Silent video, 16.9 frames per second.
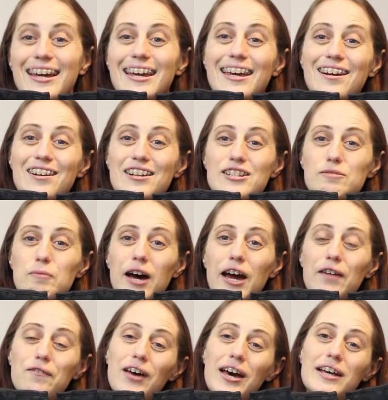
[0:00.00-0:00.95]
Here's
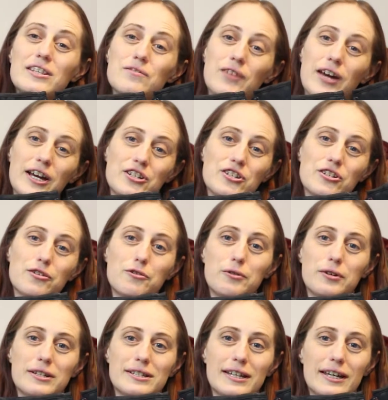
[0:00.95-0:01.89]
my fast fashion
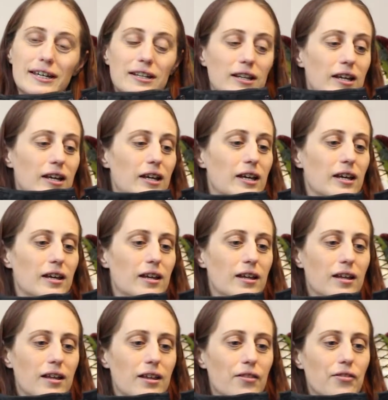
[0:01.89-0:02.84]
corset.
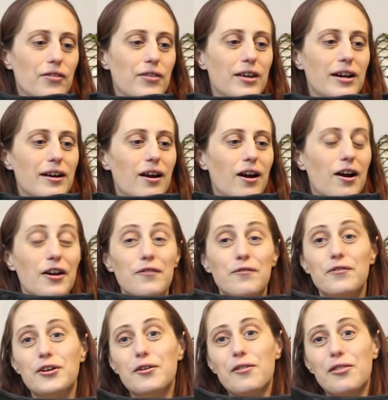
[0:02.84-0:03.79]
There are a
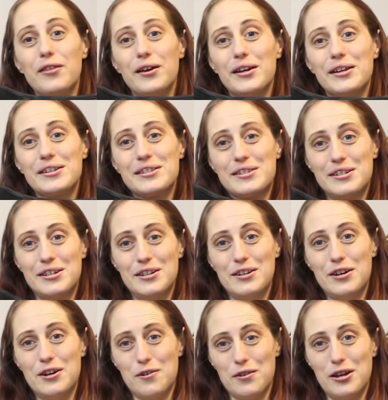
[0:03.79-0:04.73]
few things to
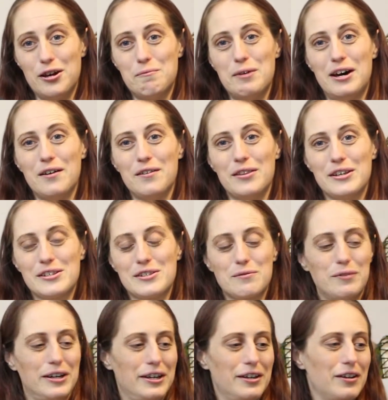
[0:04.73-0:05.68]
note about this
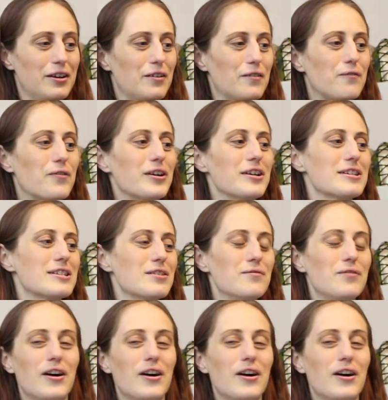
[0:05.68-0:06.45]
one. First of